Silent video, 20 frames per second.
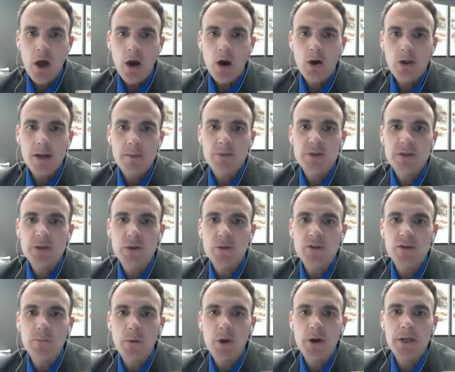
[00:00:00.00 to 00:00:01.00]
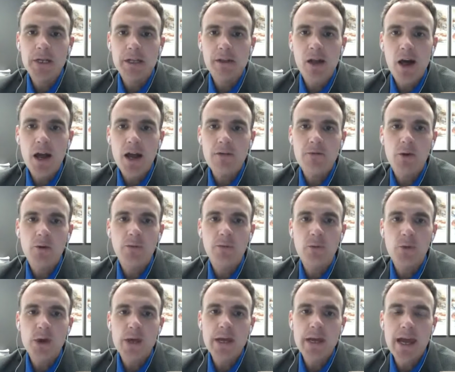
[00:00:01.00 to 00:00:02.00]
All episodes of Marketing Live are
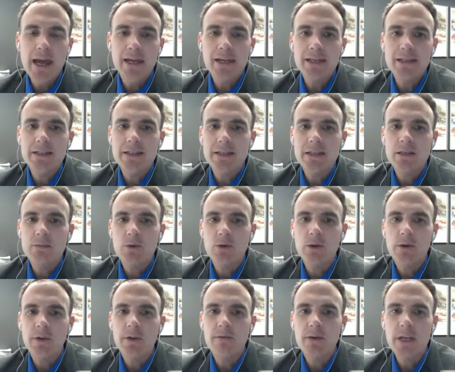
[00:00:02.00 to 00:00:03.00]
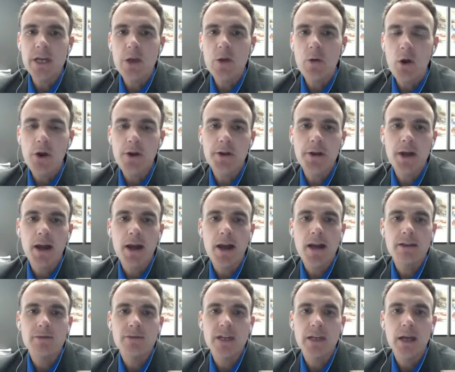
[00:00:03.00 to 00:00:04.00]
free and accessible in the video
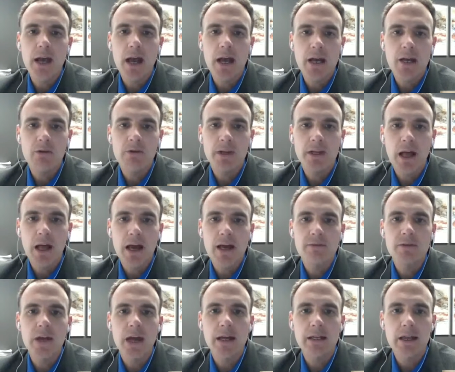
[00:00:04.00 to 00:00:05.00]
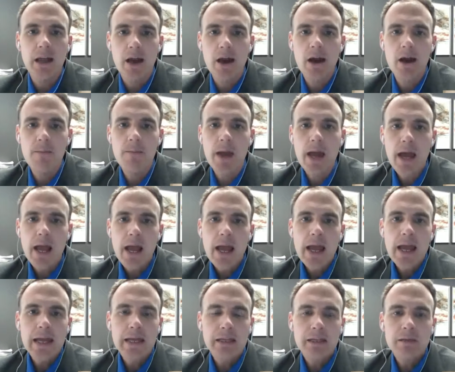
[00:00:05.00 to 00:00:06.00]
archives at higheredlive.com
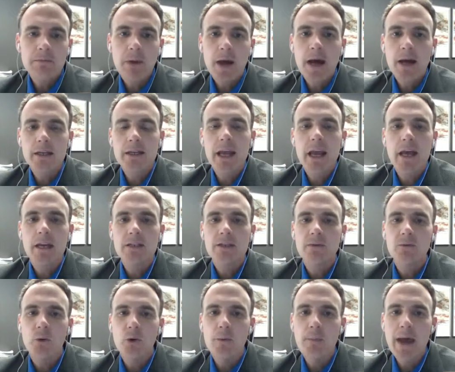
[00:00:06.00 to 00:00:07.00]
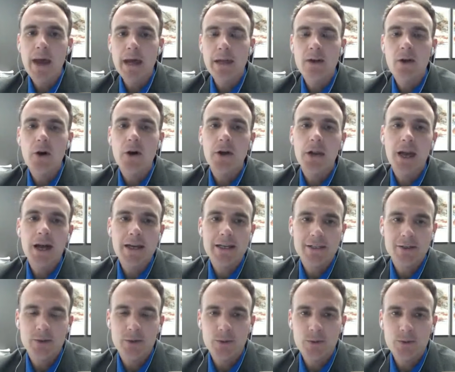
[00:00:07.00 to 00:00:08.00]
and in podcast format on
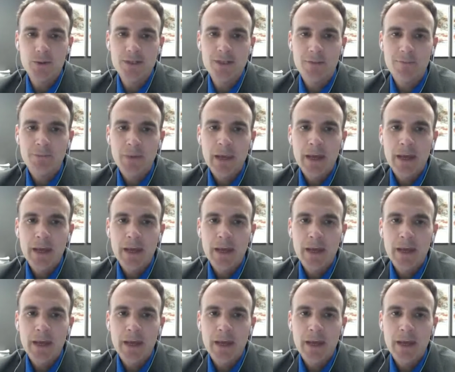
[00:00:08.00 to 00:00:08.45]
iTunes.